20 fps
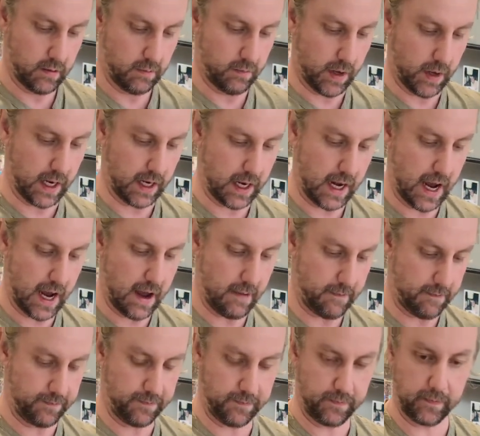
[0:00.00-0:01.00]
baguette
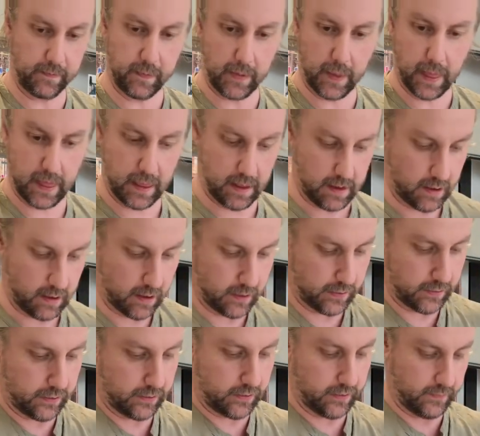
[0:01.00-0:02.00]
onto
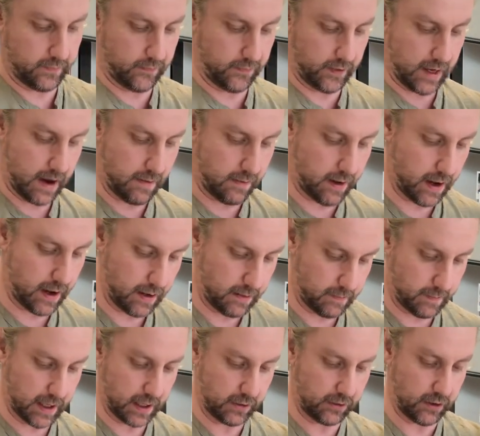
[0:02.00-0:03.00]
some flour,
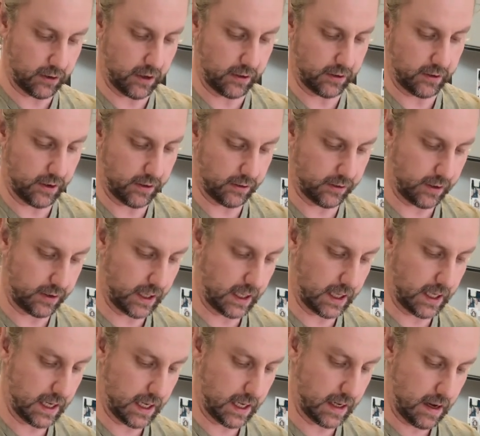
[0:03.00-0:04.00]
make sure it's not
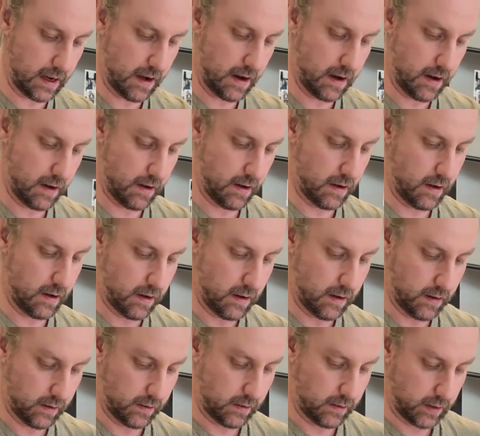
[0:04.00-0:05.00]
sticking,
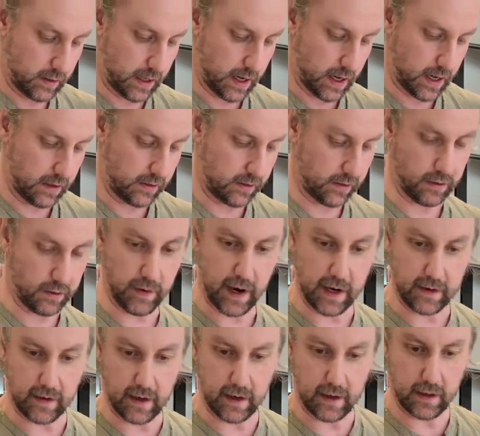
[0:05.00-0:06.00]
get into a
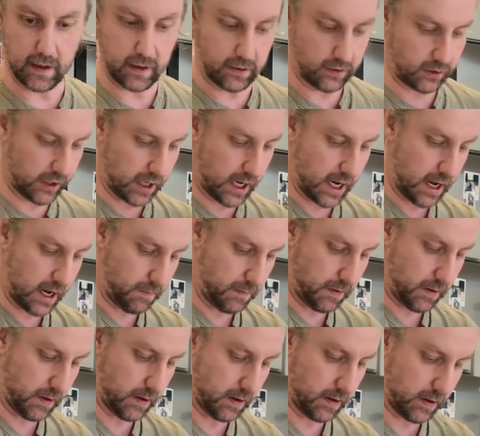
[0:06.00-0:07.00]
rectangular shape,
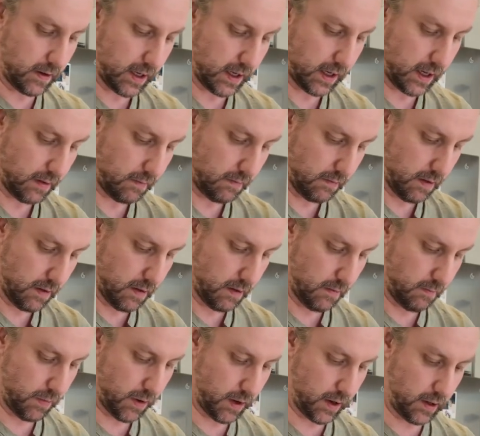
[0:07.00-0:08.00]
and then you
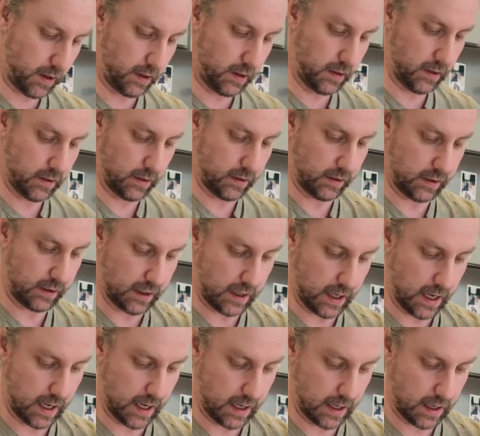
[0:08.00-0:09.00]
pull and
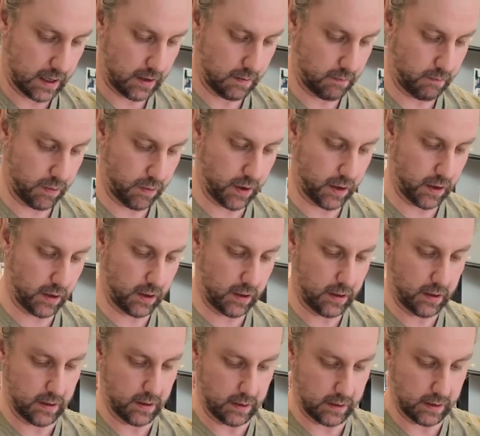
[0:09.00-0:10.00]
stick, pull
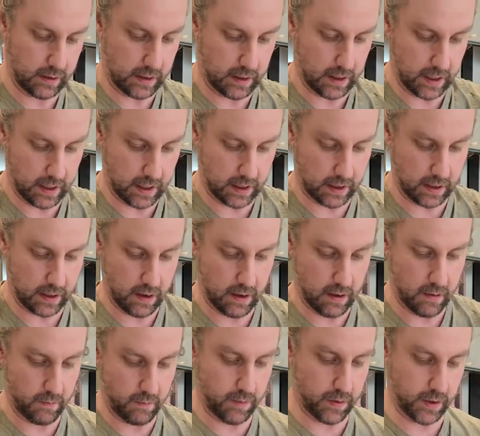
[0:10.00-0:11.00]
and stick,
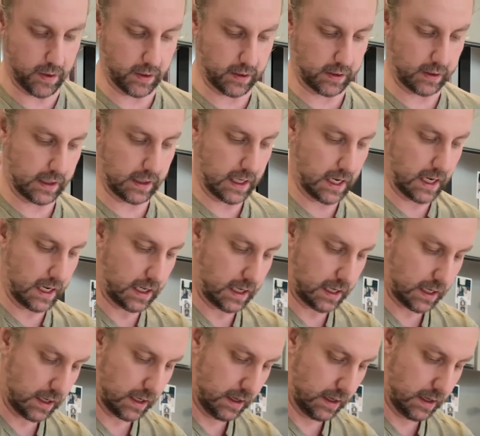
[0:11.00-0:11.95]
pull and stick,